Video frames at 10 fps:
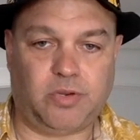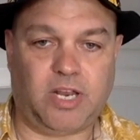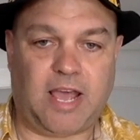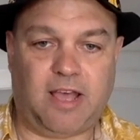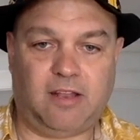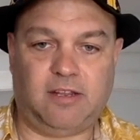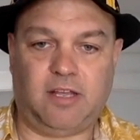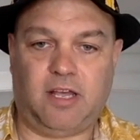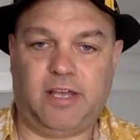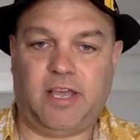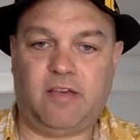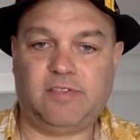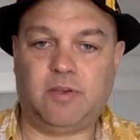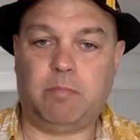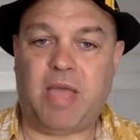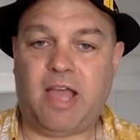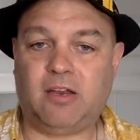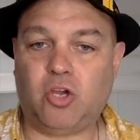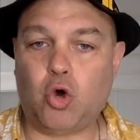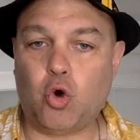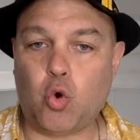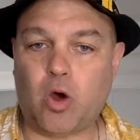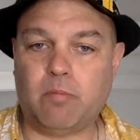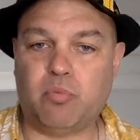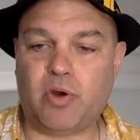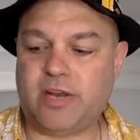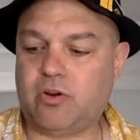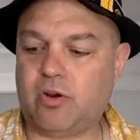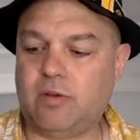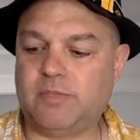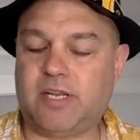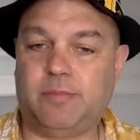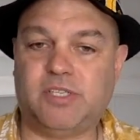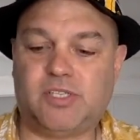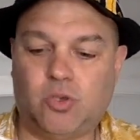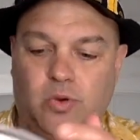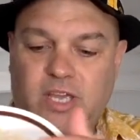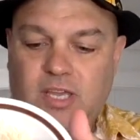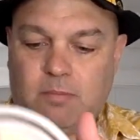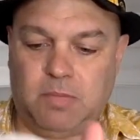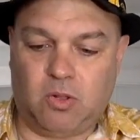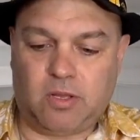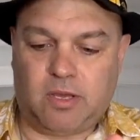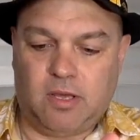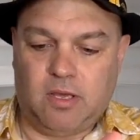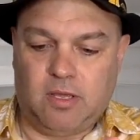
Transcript: I'm going to add, I have some panko breadcrumbs that have been soaking in milk.